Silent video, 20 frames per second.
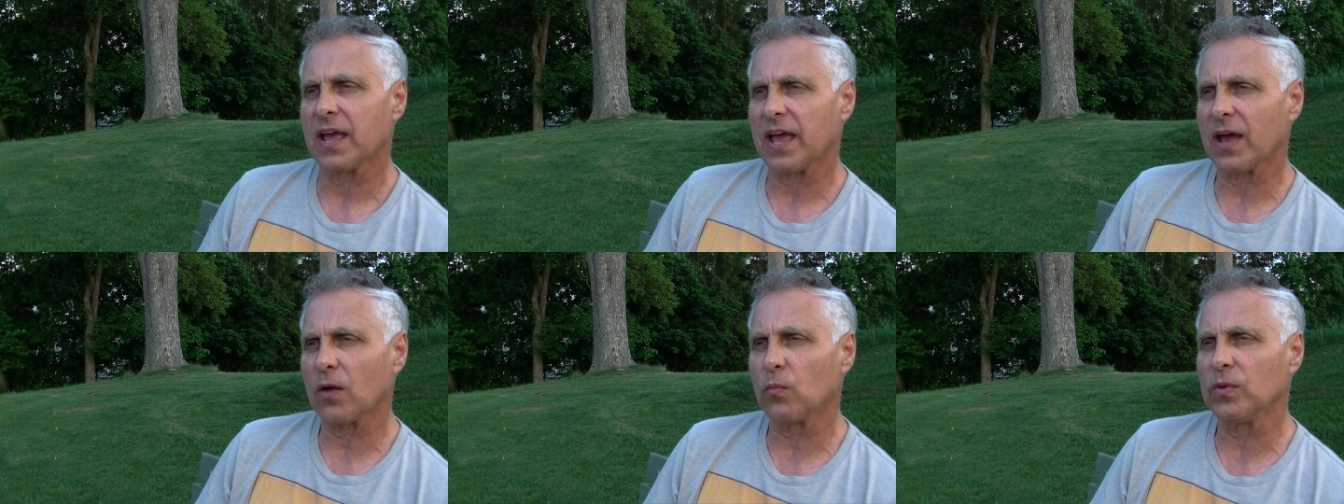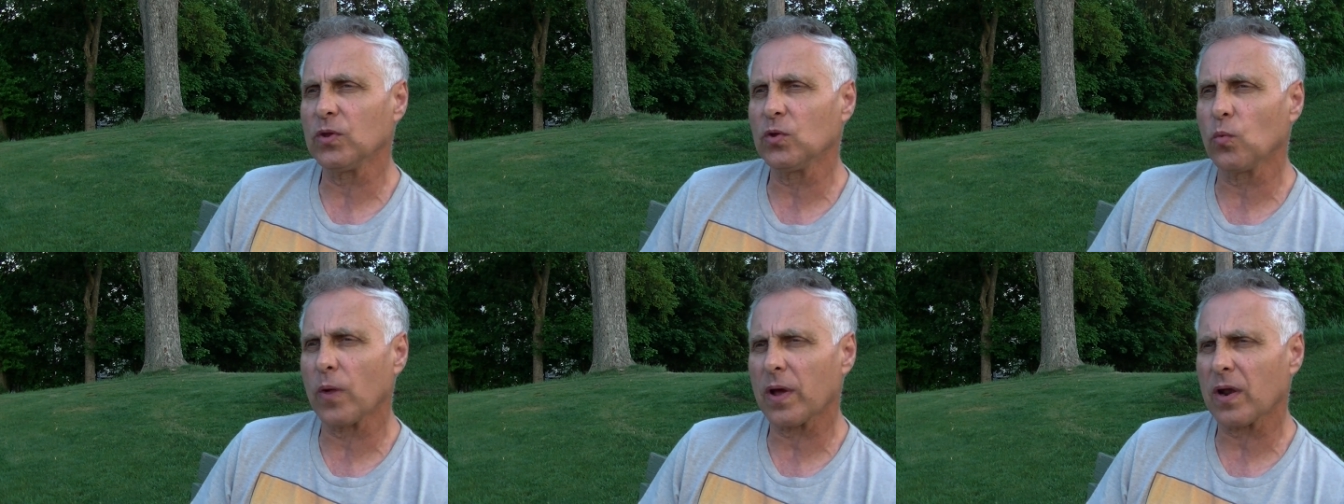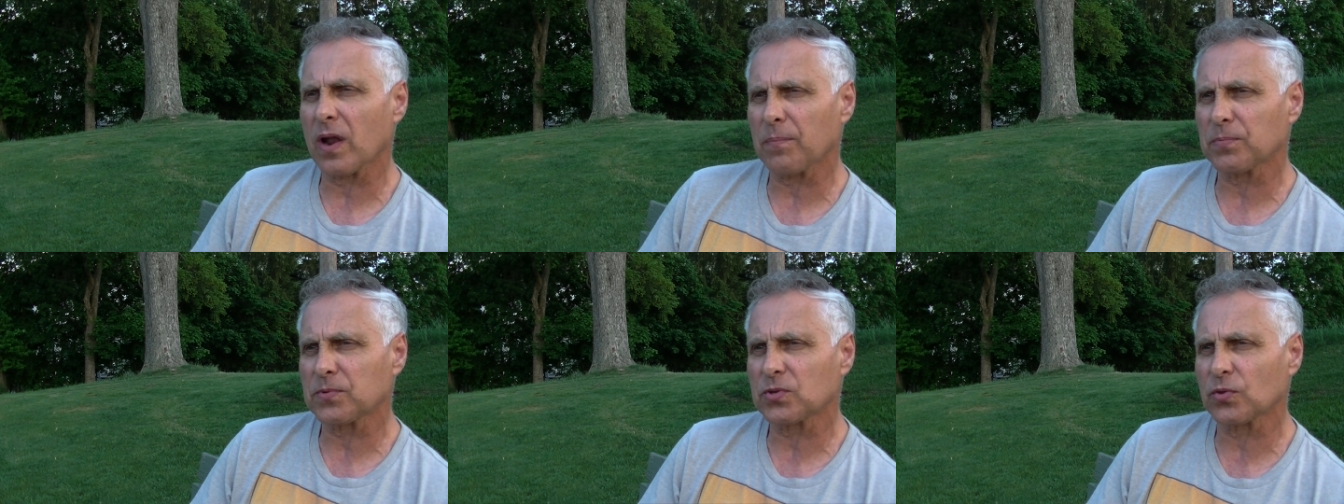And when you
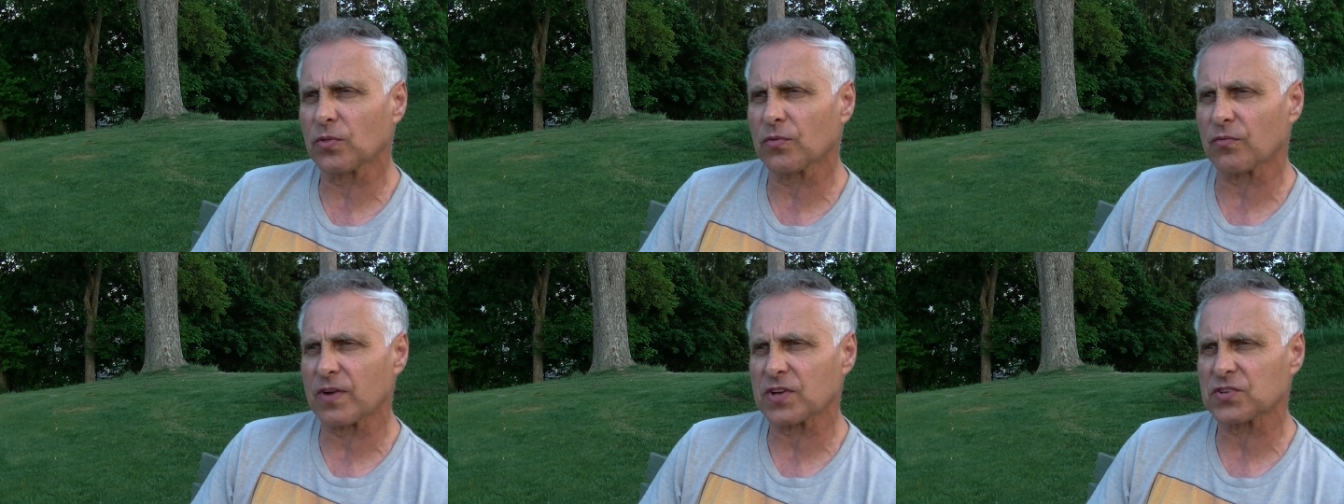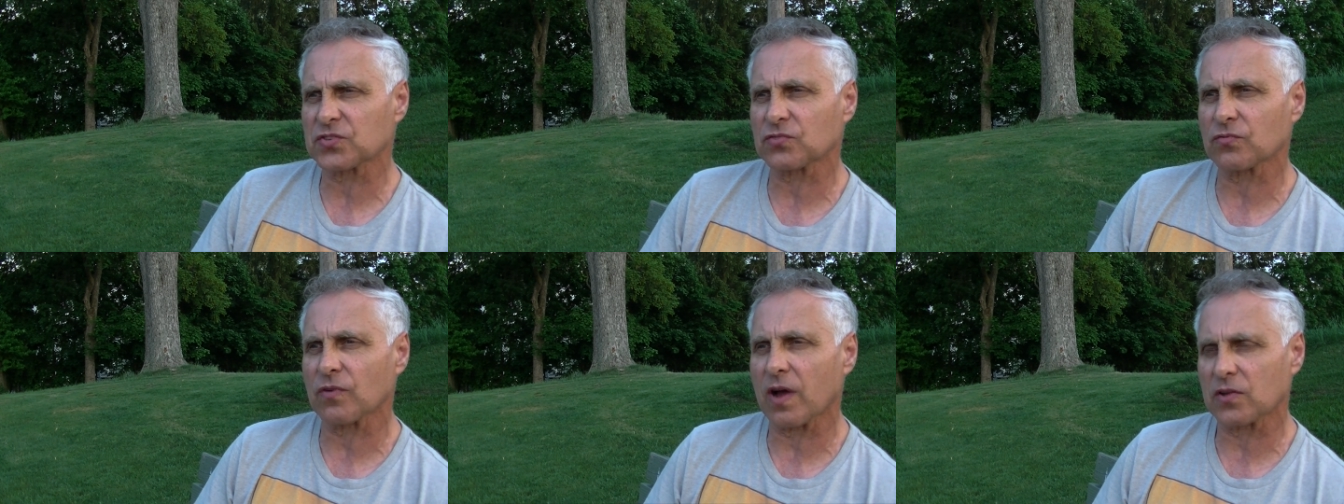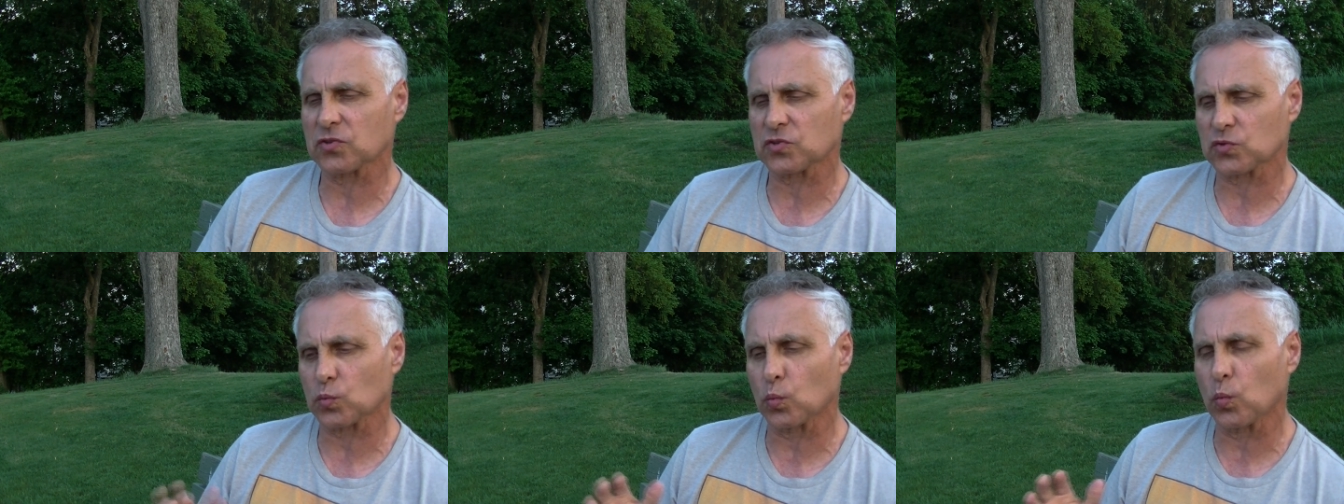went up to the
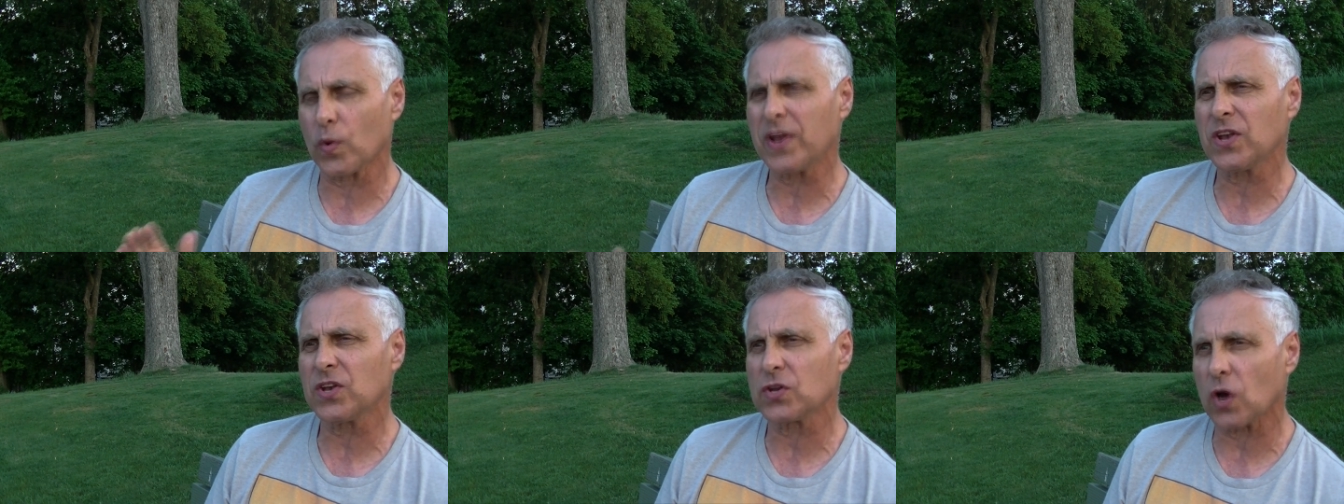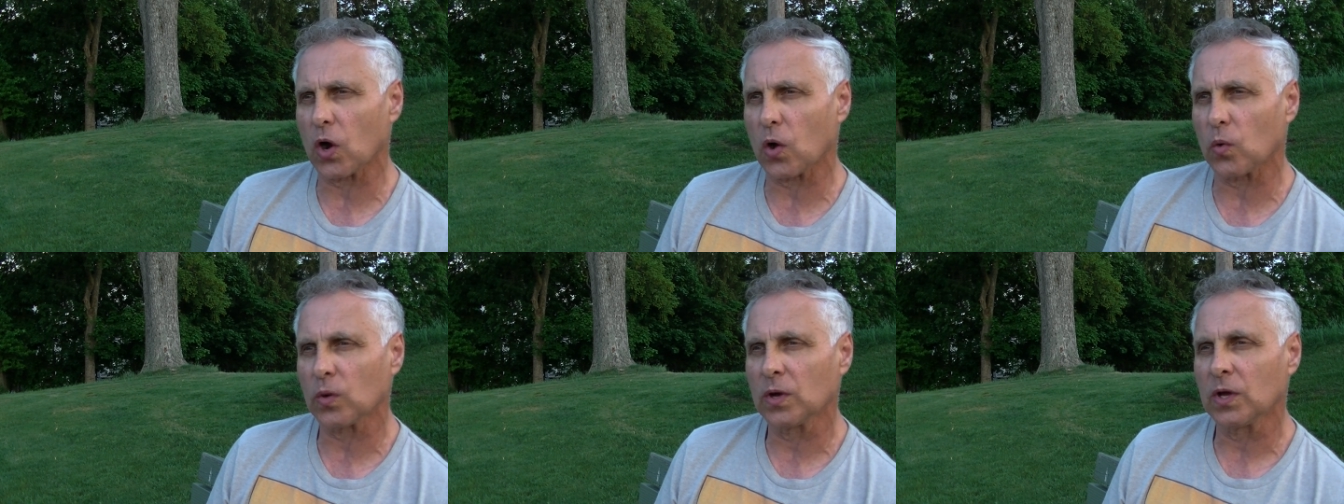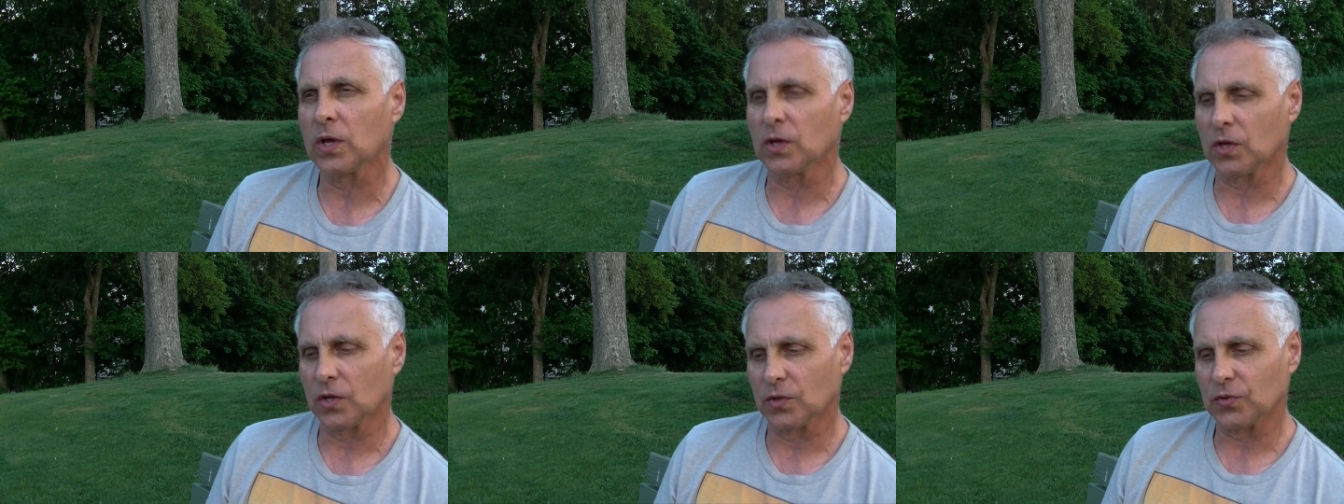restaurant's window,
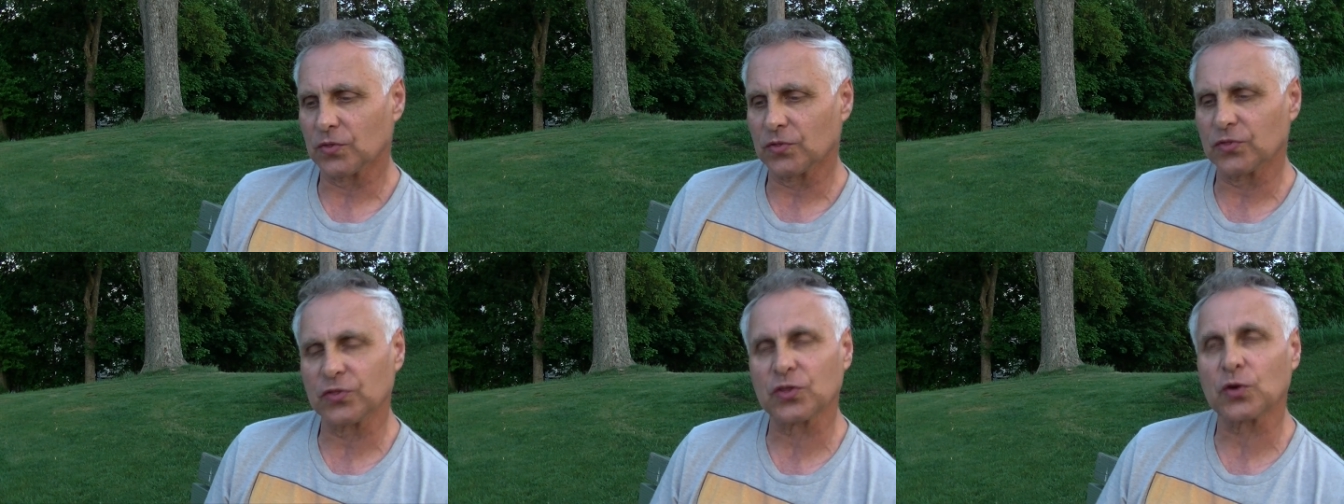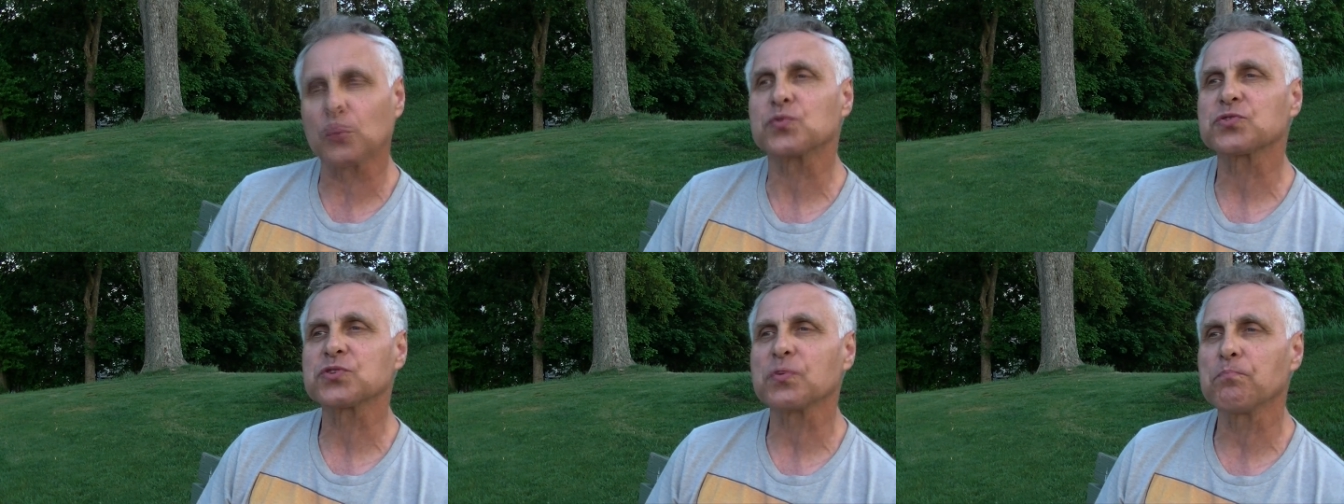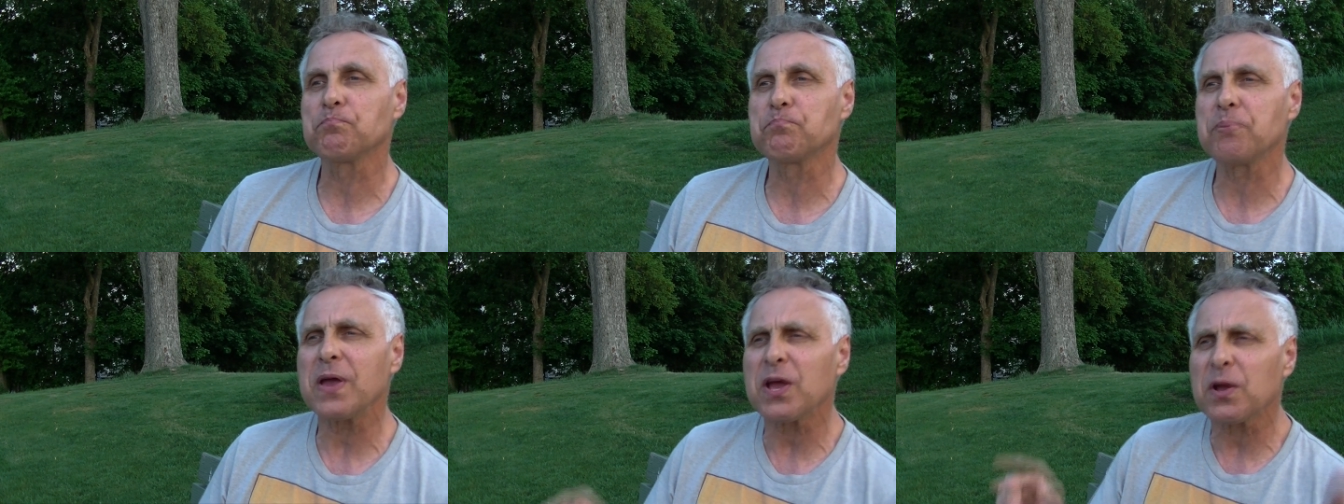there was a
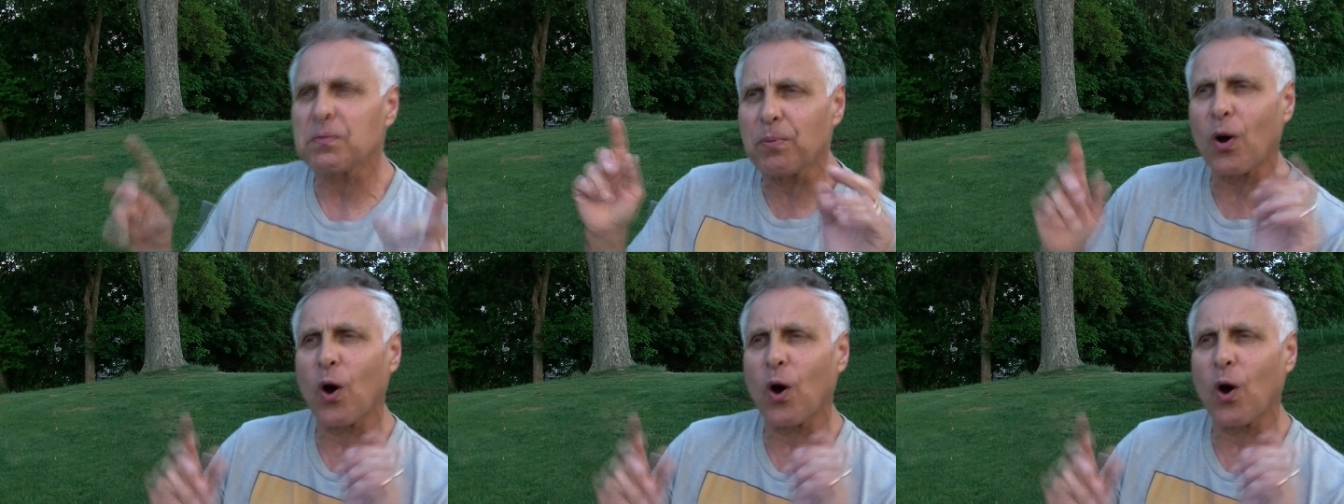big